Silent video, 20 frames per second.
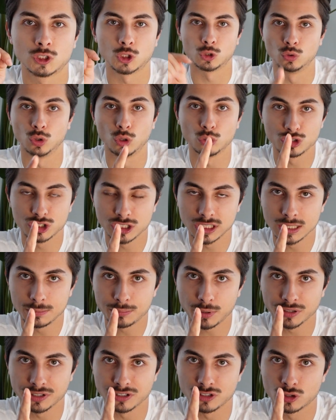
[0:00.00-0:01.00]
So don't sleep
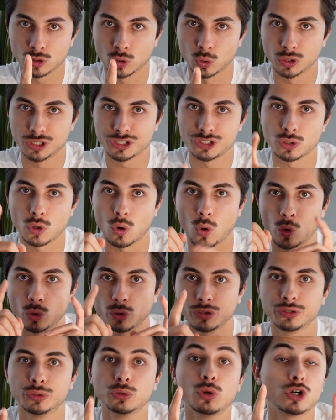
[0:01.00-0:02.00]
on this course,
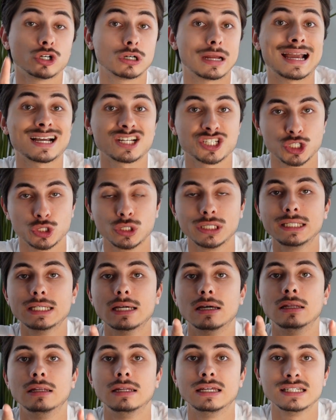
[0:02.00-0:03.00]
or you are actually
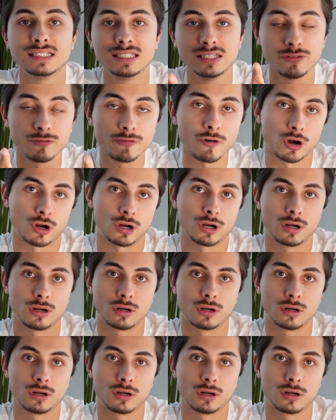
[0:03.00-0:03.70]
a lazy fuck.